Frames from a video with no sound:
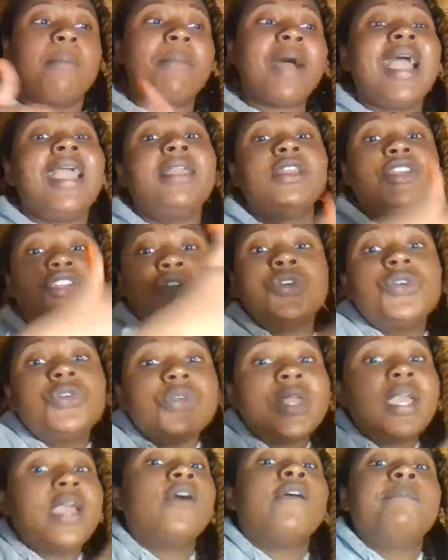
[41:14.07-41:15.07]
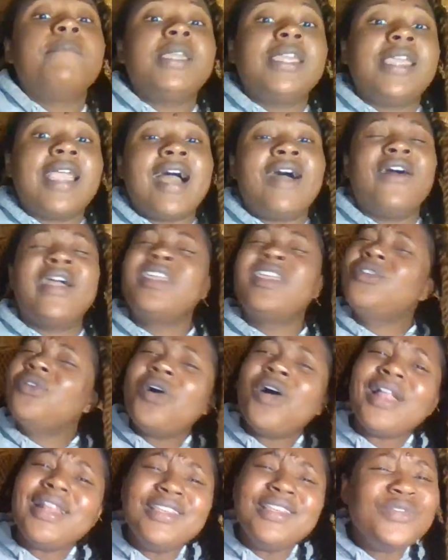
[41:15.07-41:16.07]
my dude helped me out, and you
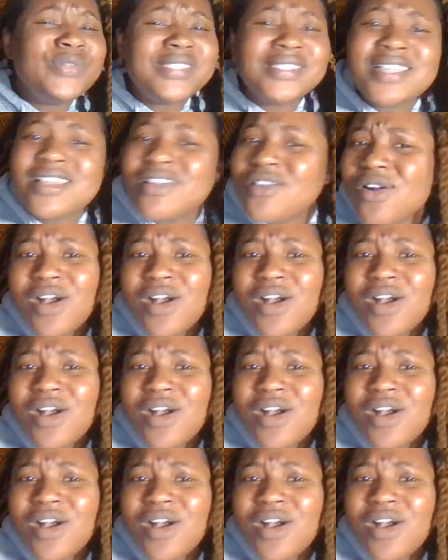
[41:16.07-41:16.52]
still